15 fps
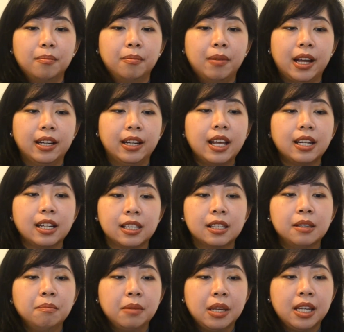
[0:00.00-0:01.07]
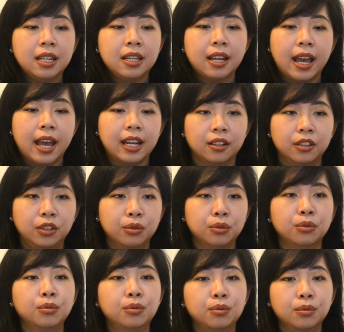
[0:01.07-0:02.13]
but that doesn't mean that
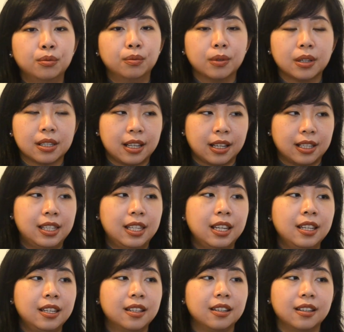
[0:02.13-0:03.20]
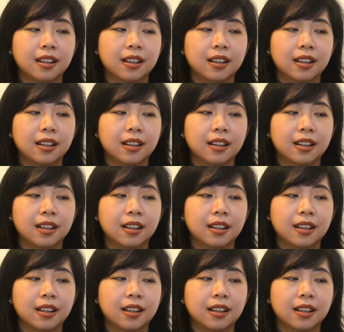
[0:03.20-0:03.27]
you will succeed